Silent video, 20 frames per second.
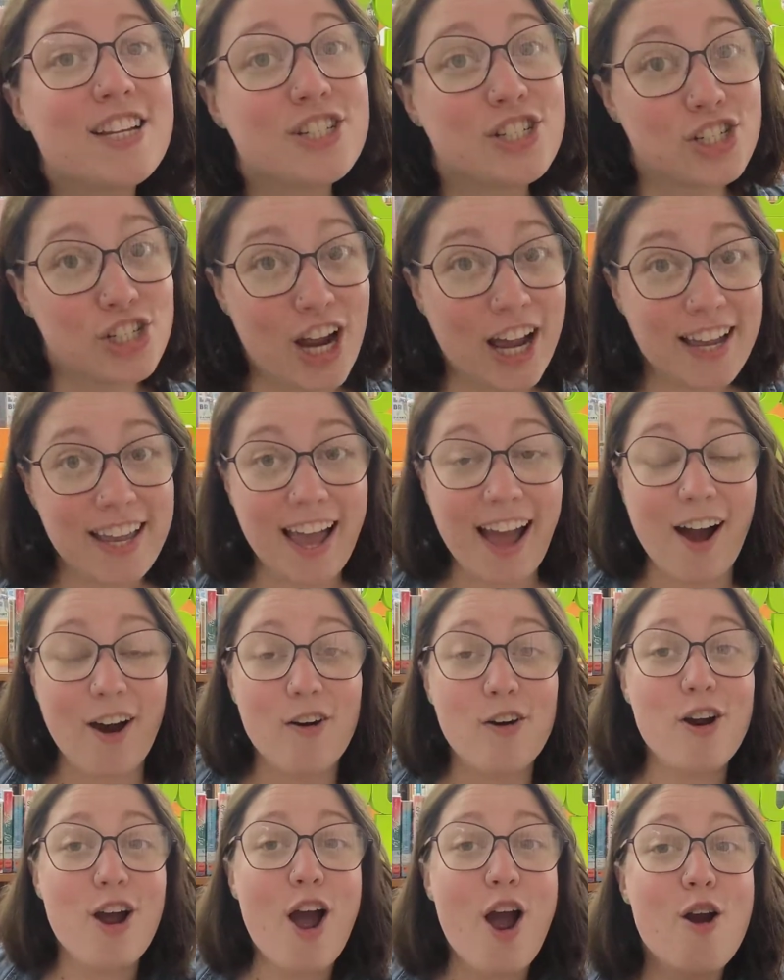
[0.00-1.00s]
Check
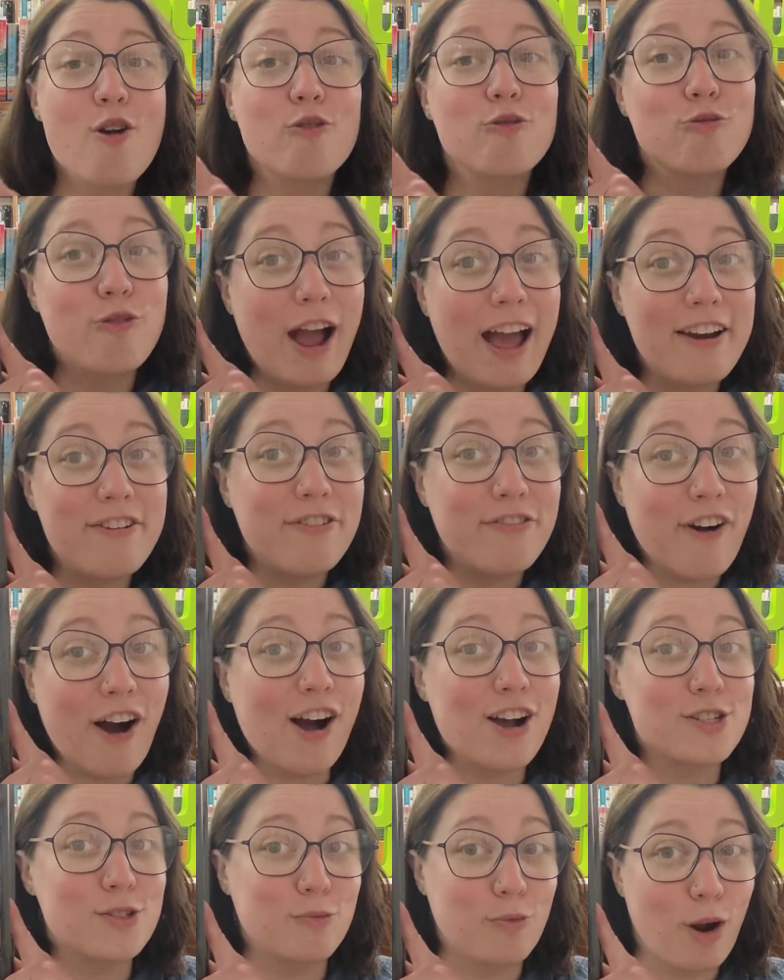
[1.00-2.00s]
out Red
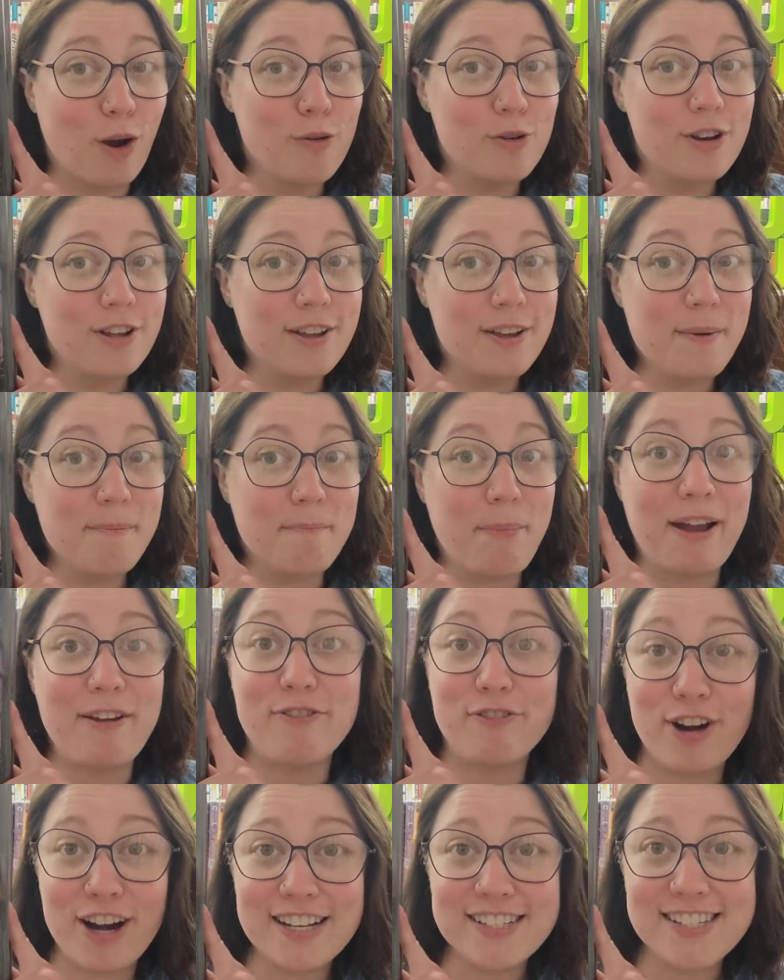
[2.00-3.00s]
Fox Road by
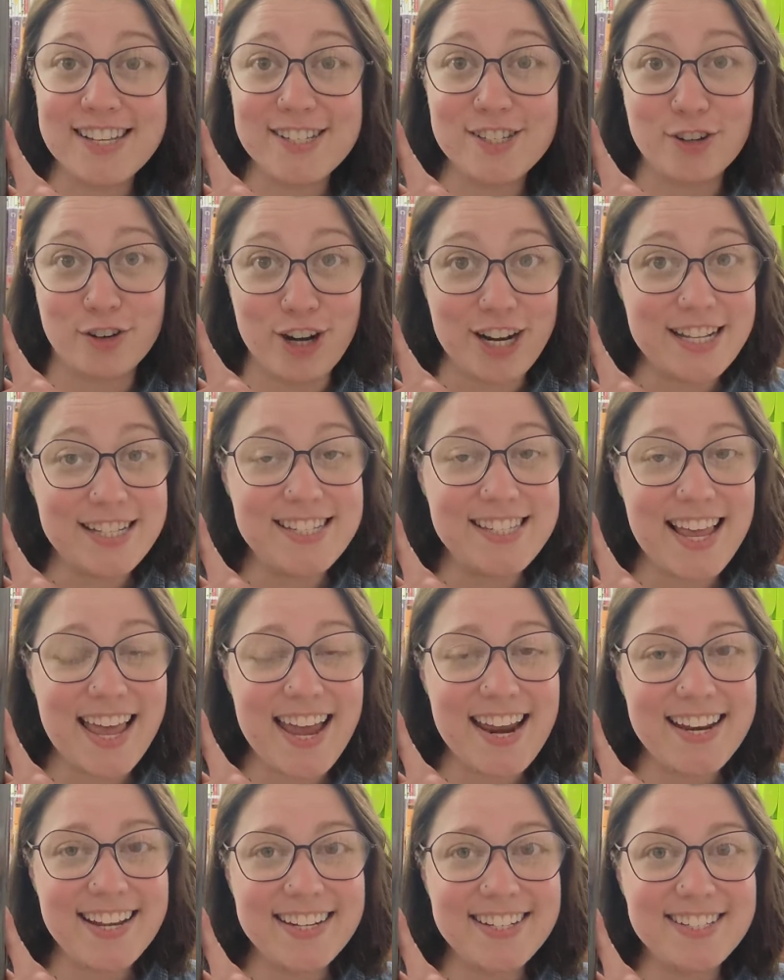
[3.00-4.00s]
Frances
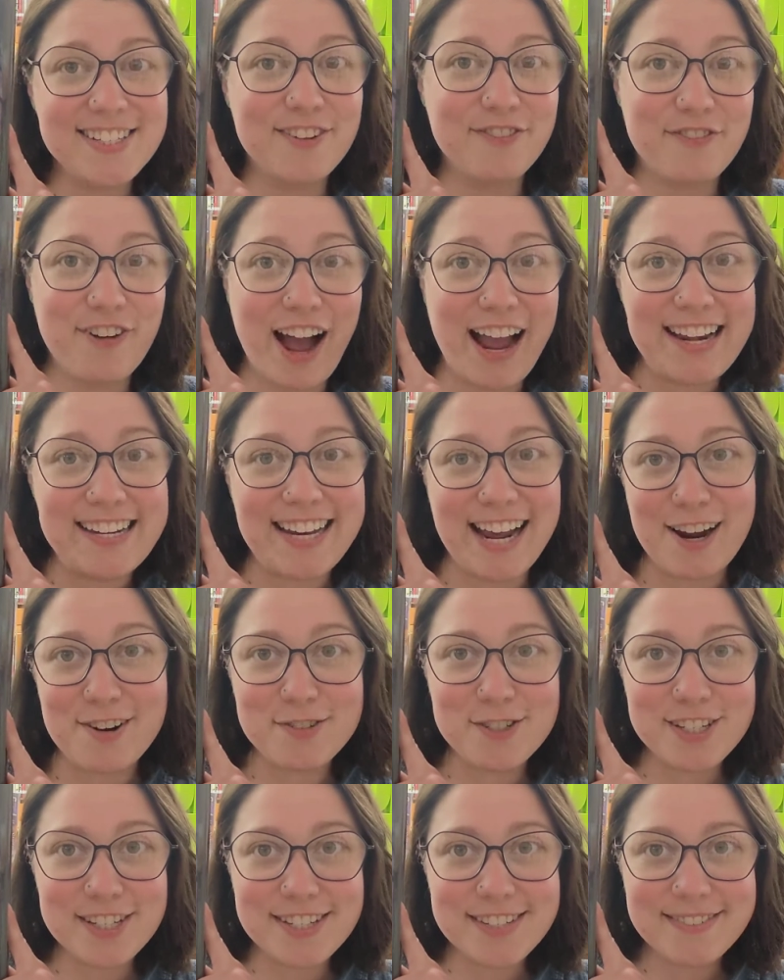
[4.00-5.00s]
Greenslade to find
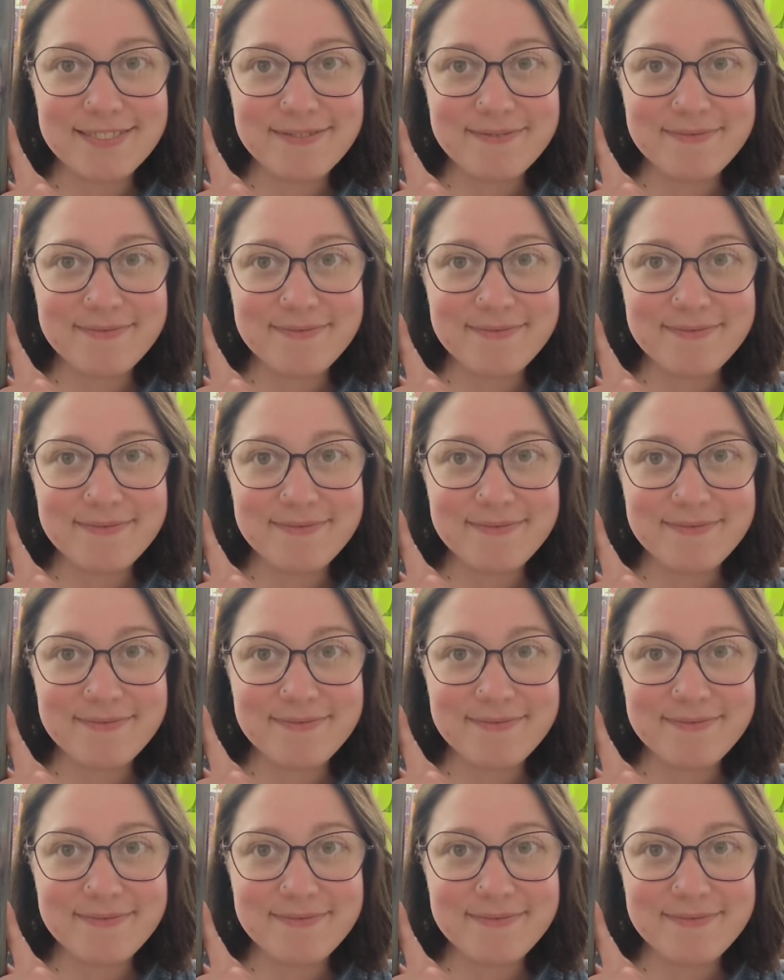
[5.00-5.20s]
out.